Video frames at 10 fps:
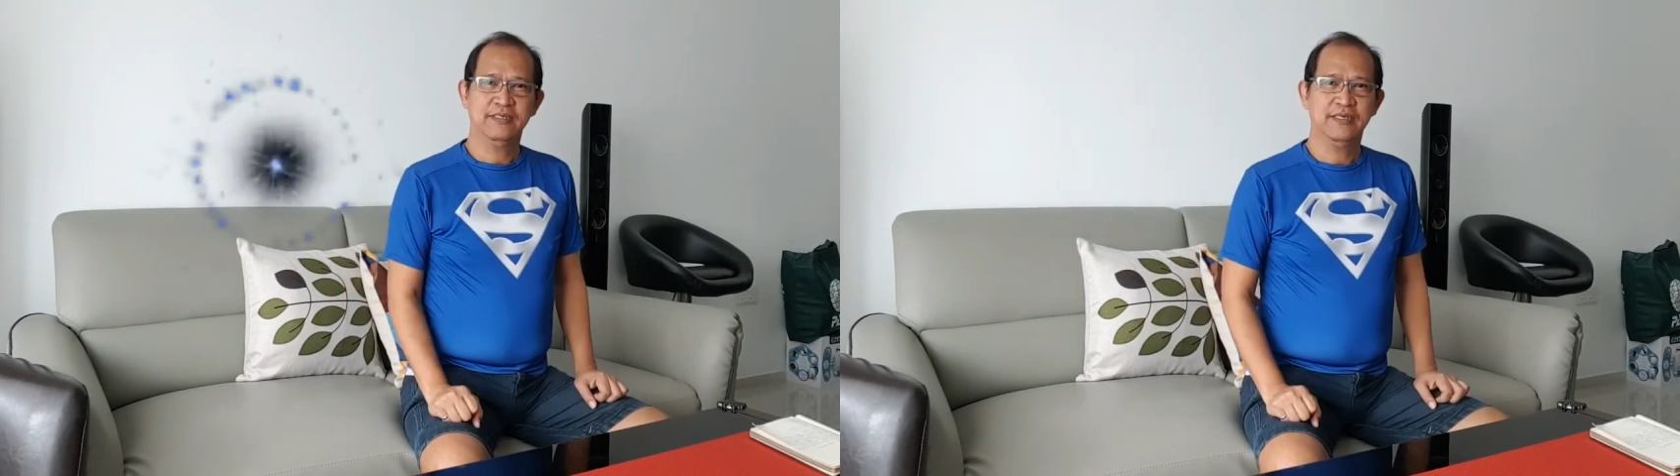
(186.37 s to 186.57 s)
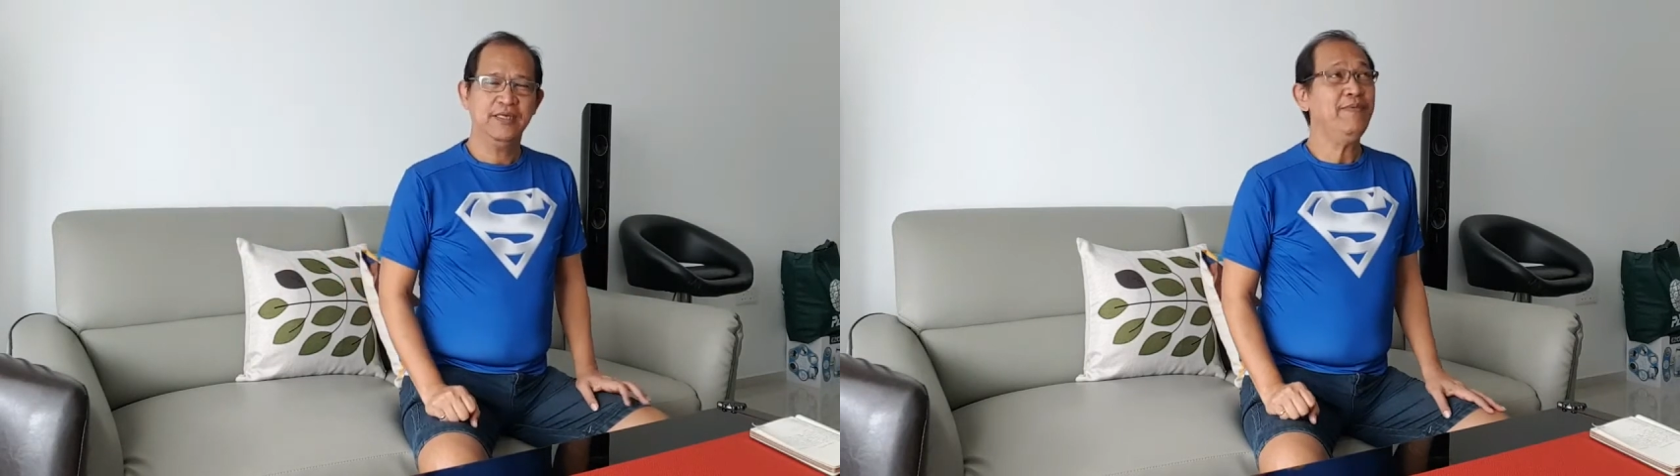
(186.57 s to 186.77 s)

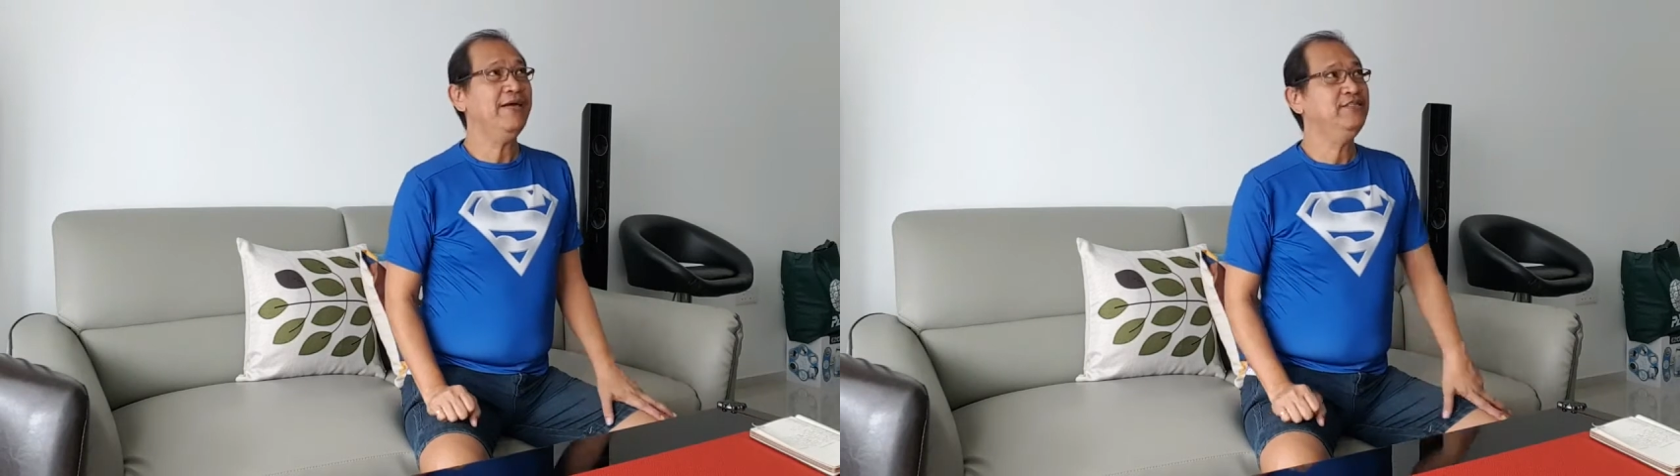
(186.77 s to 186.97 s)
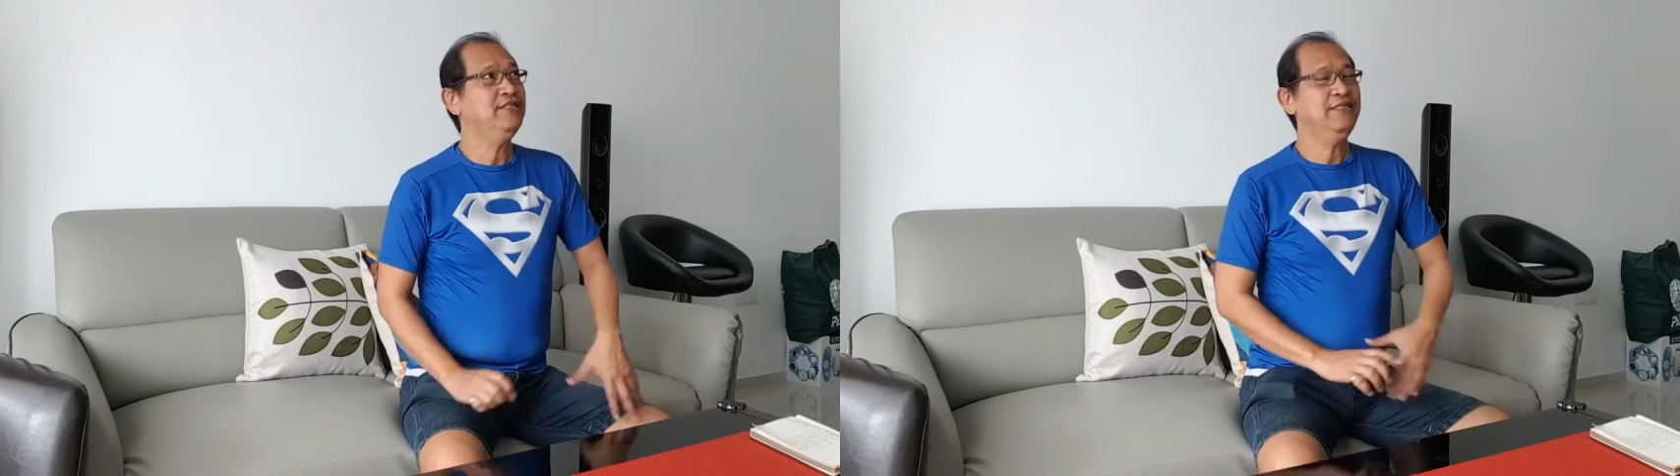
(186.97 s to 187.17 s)

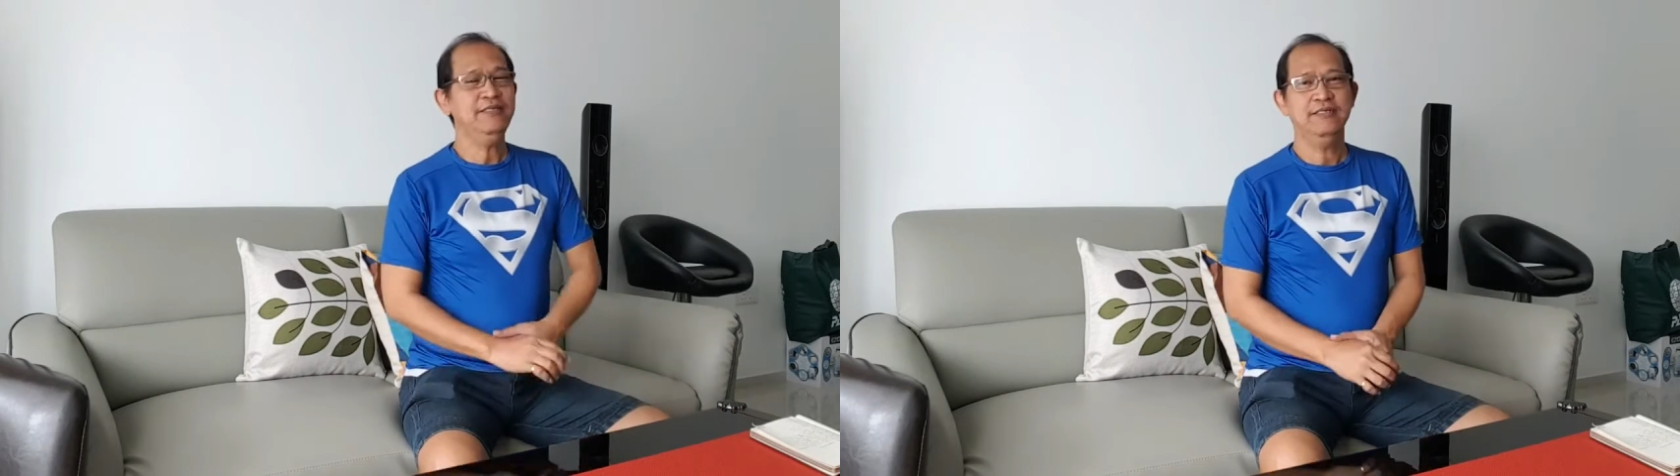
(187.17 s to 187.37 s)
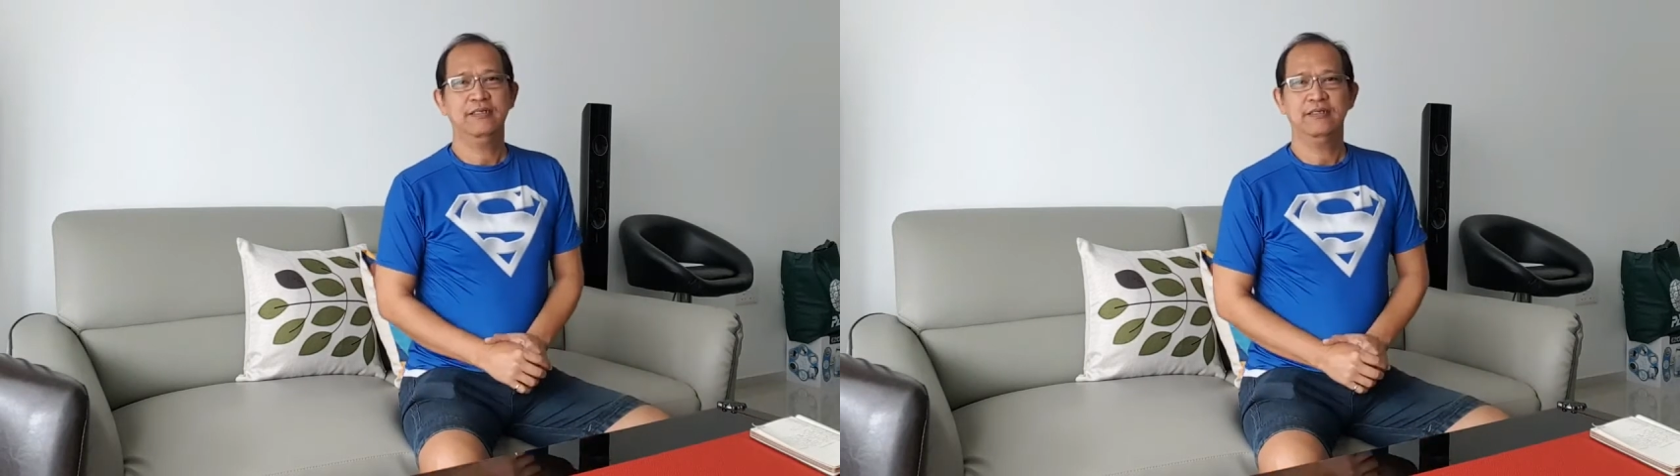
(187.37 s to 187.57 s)

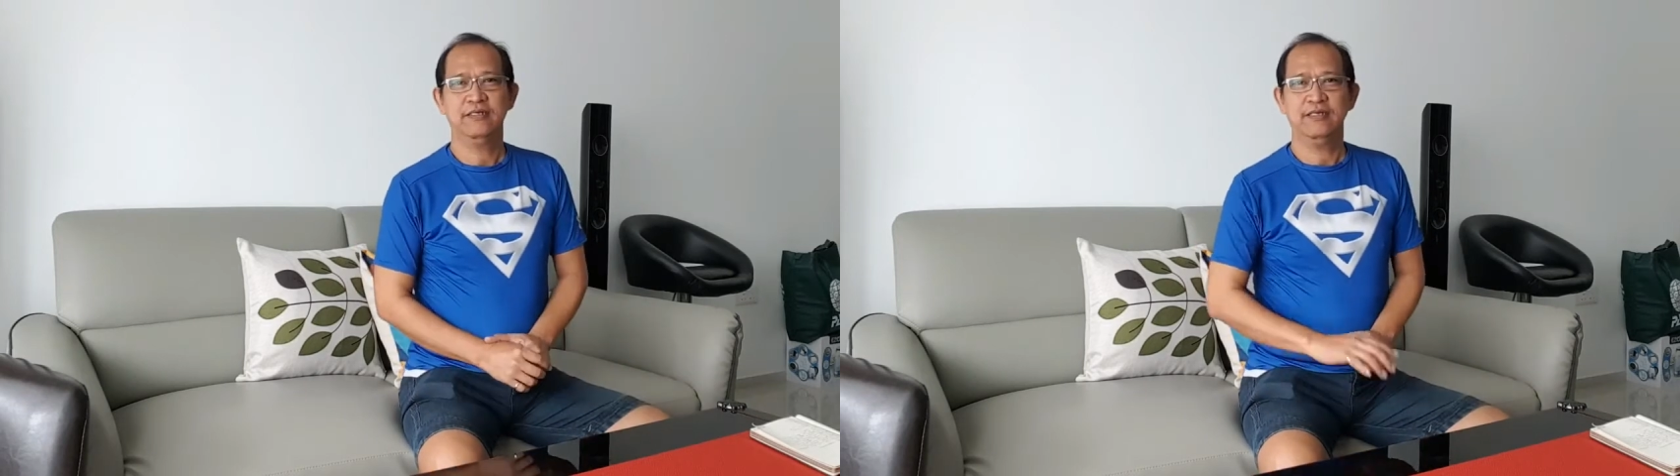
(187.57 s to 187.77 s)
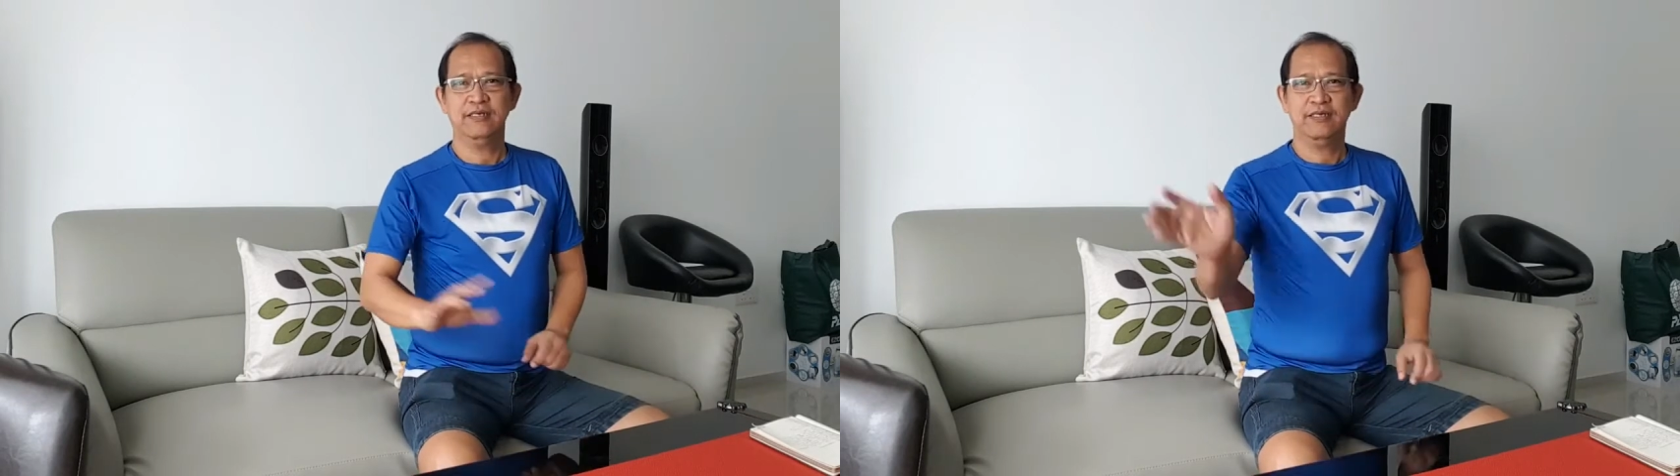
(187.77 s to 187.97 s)
Imagine
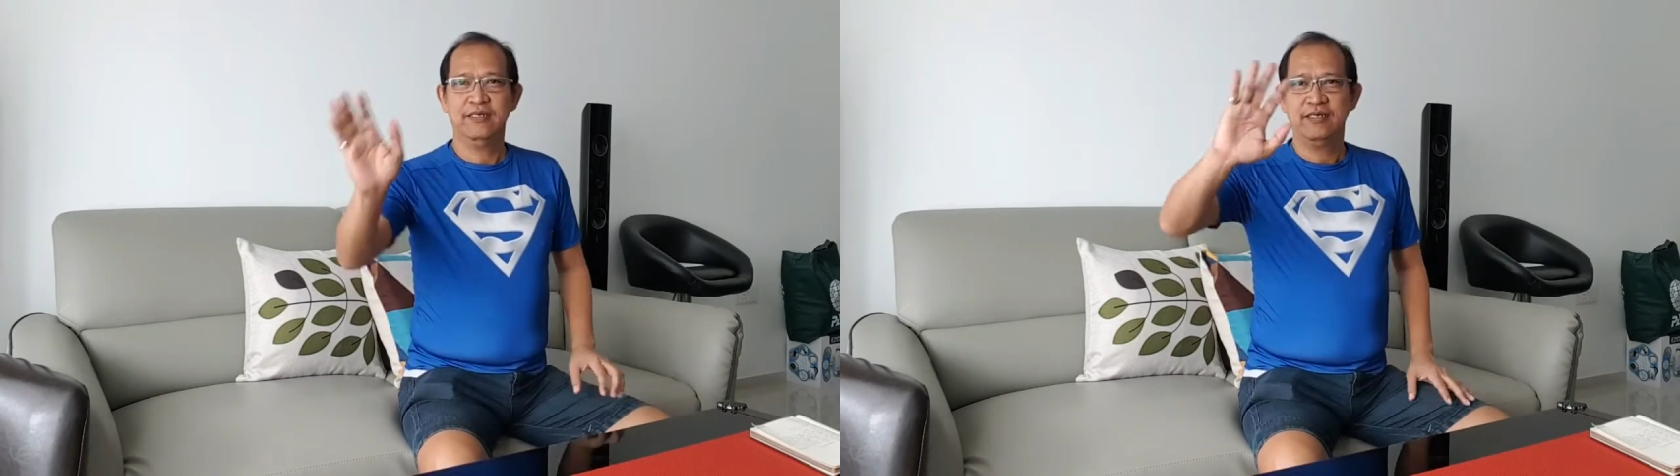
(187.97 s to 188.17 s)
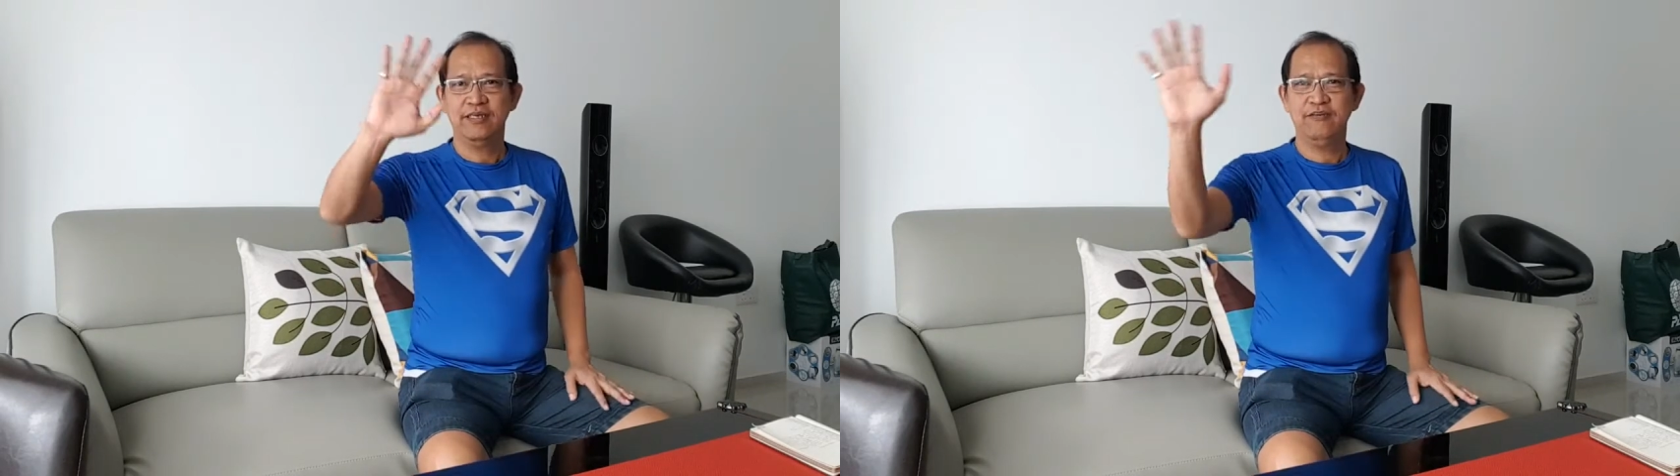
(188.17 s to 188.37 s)

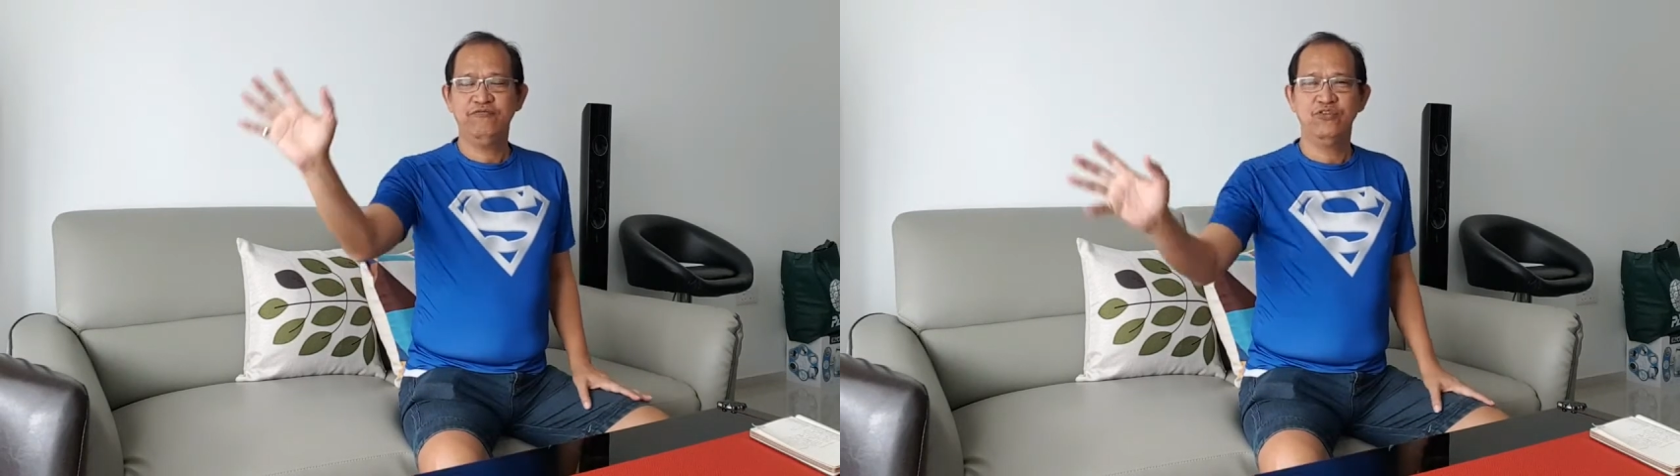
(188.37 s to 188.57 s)
if